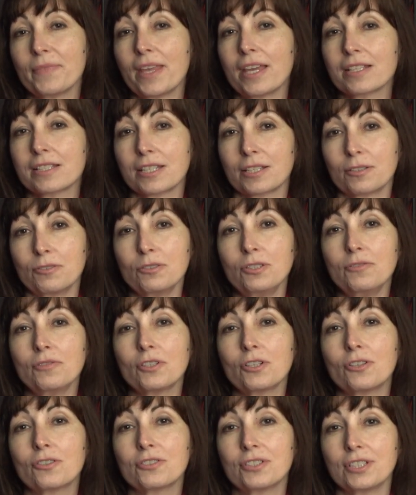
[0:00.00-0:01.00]
Executive
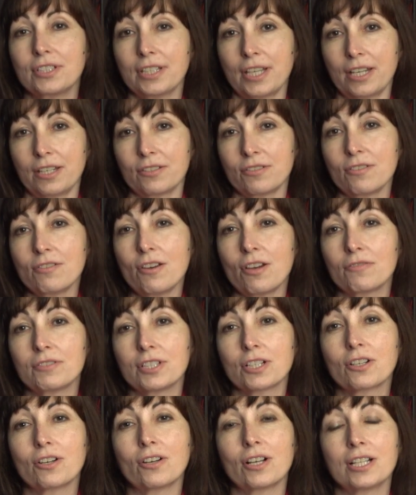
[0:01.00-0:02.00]
Coordinator of
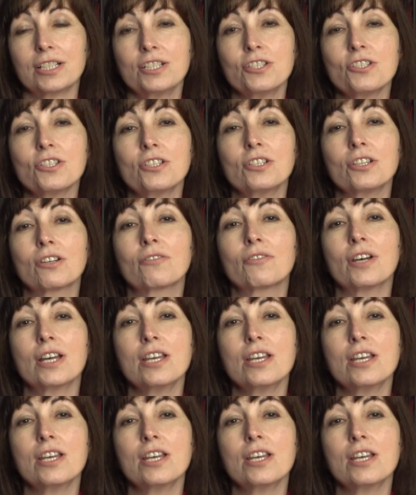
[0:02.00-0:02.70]
the Coalition of